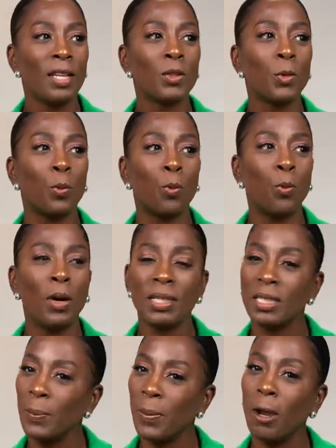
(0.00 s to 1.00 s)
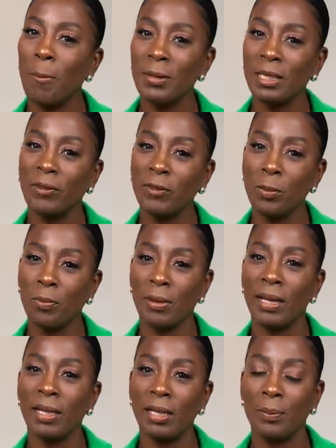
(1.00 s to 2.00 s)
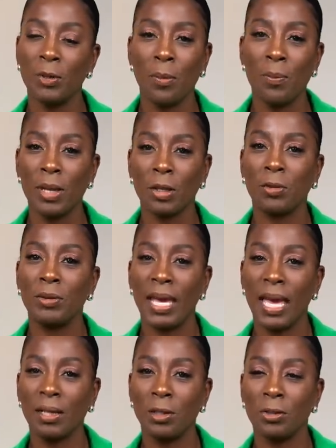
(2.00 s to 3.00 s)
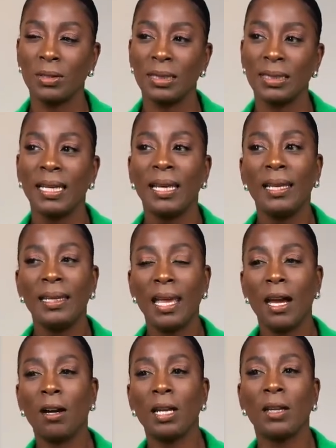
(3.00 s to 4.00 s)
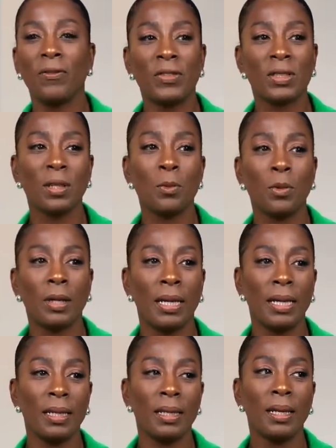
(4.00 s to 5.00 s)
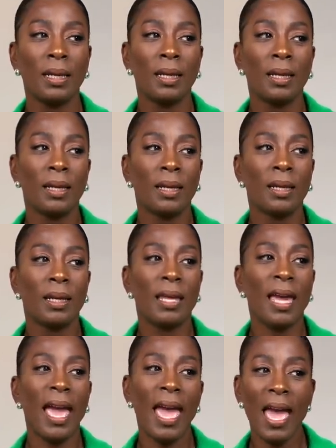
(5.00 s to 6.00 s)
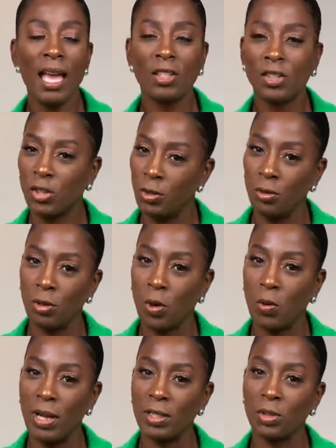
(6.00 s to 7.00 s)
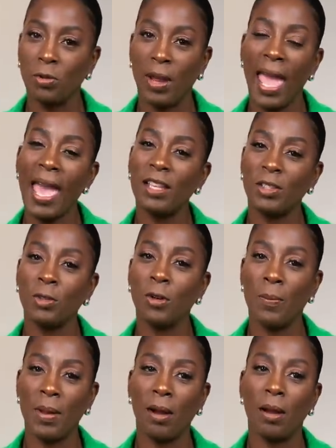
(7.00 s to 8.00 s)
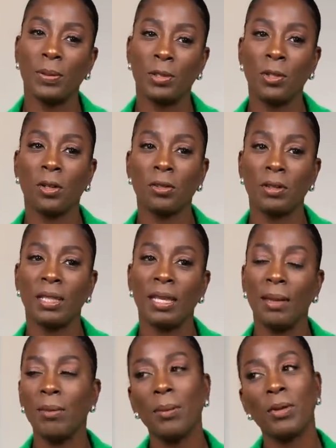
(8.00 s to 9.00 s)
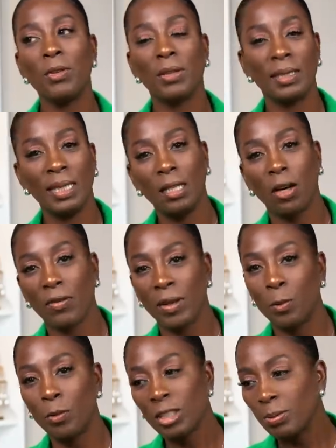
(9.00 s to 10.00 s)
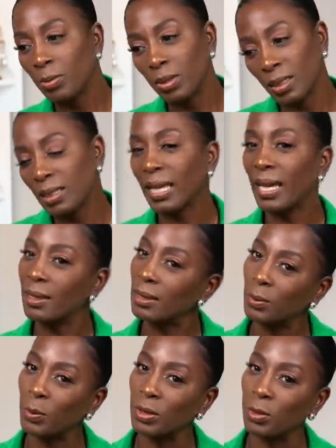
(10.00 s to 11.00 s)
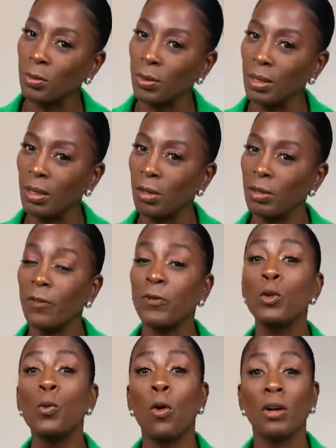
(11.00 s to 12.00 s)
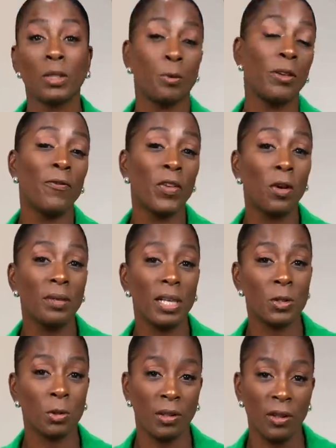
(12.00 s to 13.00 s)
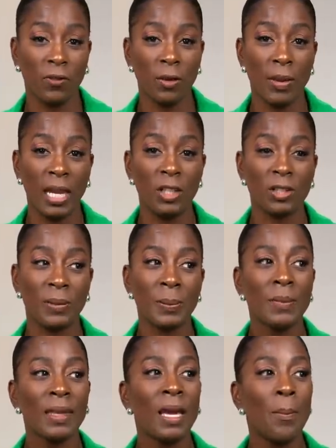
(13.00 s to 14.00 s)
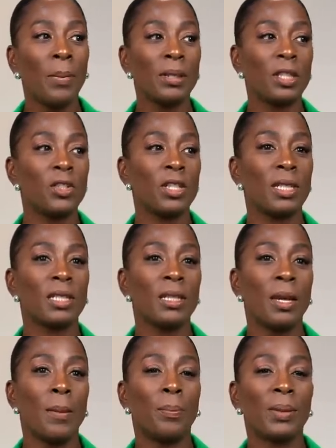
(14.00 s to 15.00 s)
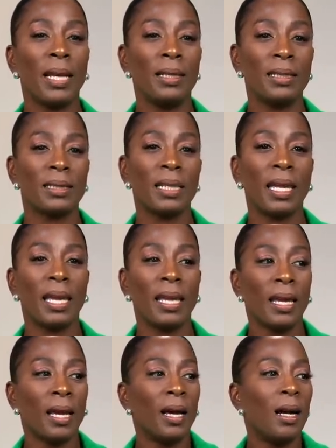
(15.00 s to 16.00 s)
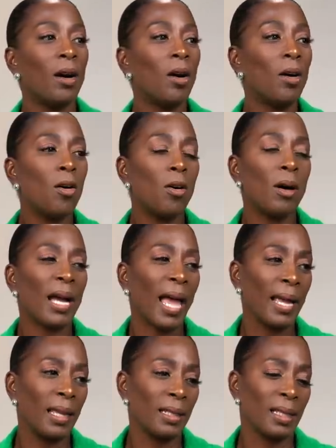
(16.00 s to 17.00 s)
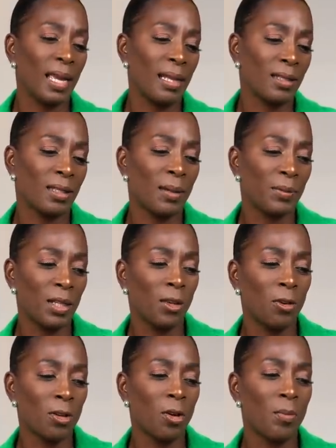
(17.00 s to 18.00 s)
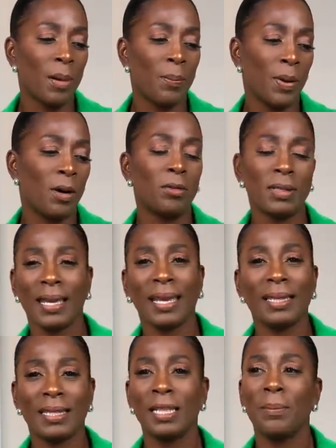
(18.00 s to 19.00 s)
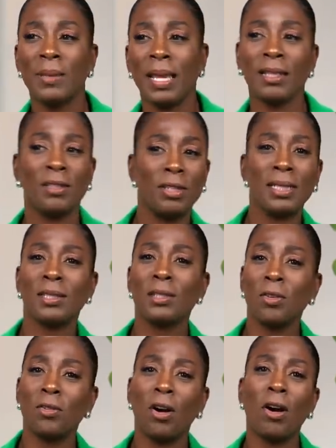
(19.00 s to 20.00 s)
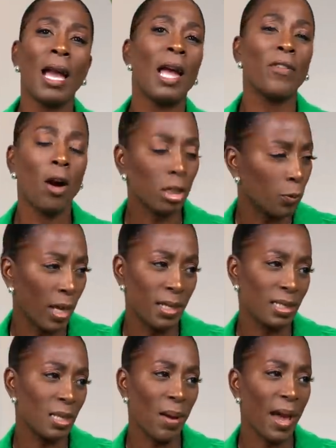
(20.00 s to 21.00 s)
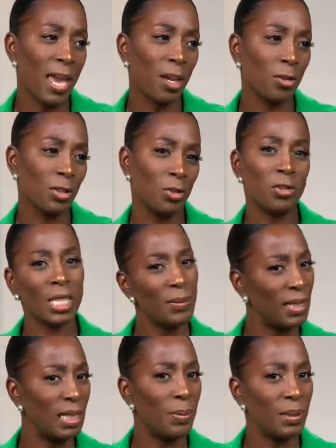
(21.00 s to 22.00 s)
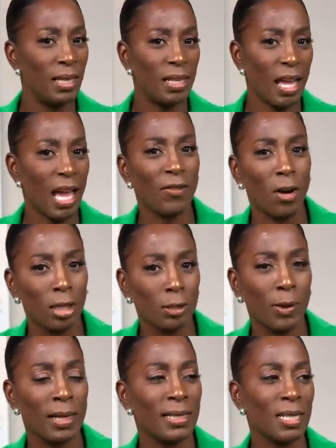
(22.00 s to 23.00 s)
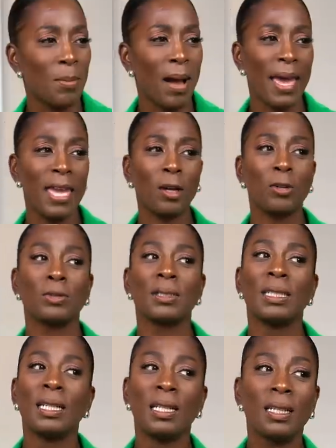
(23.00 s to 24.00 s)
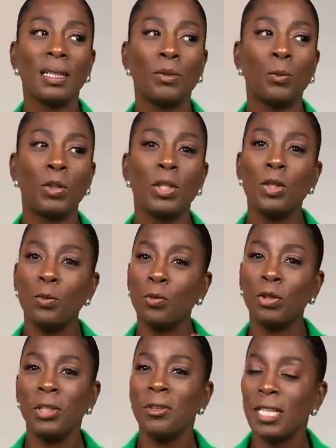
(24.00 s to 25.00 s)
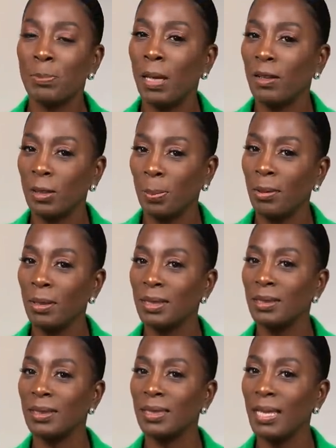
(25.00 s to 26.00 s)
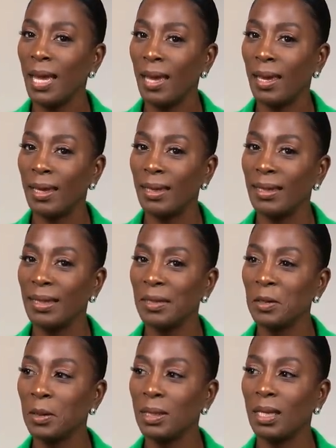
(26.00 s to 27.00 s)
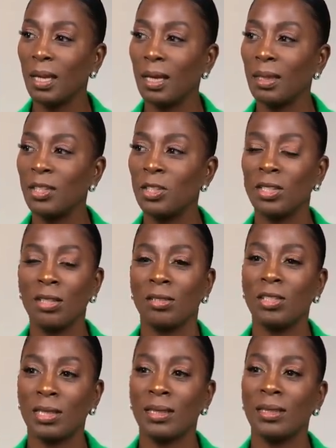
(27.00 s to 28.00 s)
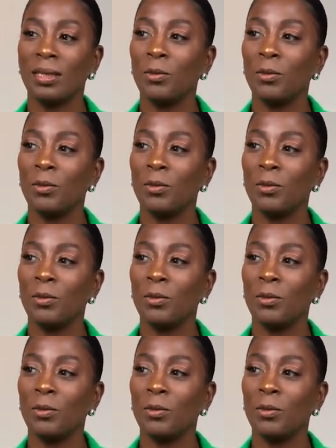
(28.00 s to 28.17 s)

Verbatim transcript: So what is the purpose of you bringing up your medical diagnosis? Now, if someone ask you a question or ask you about a particular thing, maybe you can lean over and whisper, well, this kind of is what's going on, if you want to reveal that sort of information. But to just blatantly say, oh, I got something going on in my bones, I got something, this is going on, oh, I have arthritis in my ankle. Did you see me limping in? I have arthritis in my ankles. What do you expect the person to say? They're just,